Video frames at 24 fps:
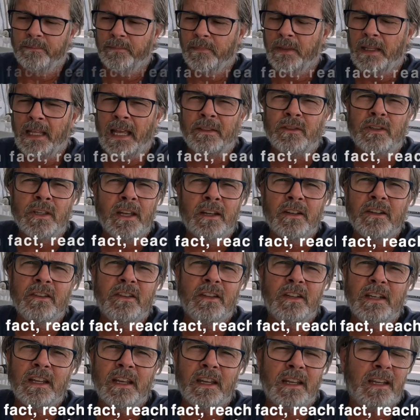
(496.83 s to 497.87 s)
At the end of
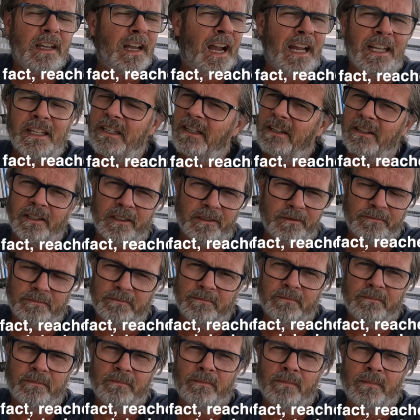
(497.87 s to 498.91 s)
the day, I didn't.
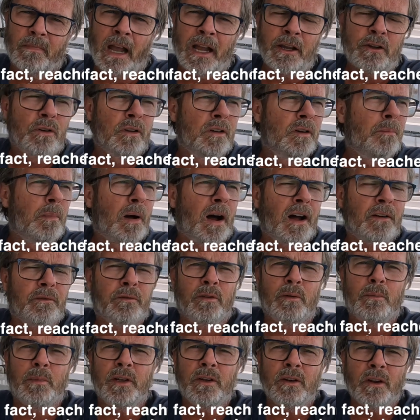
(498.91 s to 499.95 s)
I could have bought
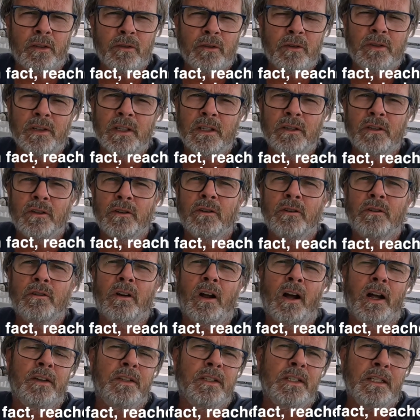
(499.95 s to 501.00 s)
from another dealer
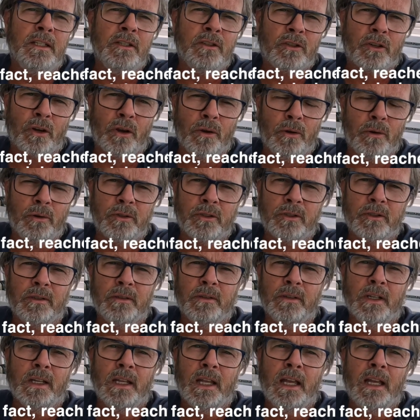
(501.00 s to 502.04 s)
on the East Coast,
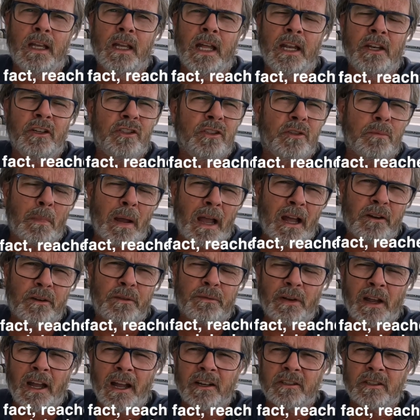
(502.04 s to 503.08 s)
and as a matter of
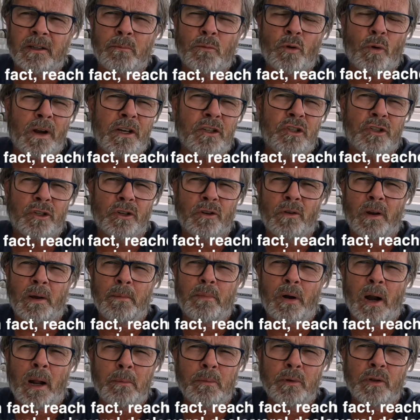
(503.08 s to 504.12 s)
fact, I'm quite sure I
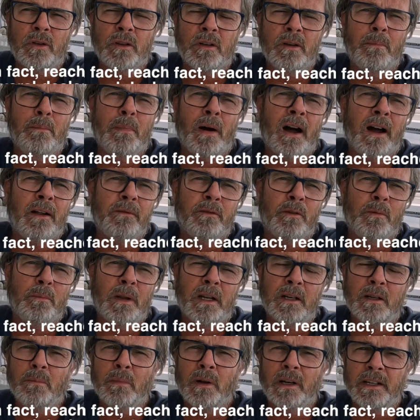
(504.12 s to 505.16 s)
probably could have bought from
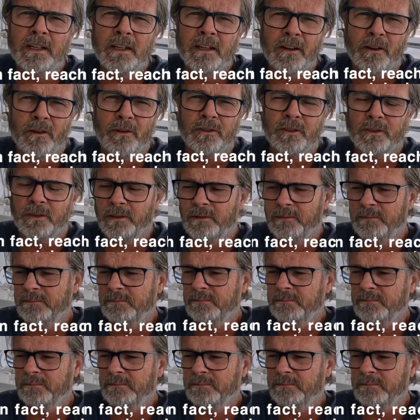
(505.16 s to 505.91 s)
anybody else.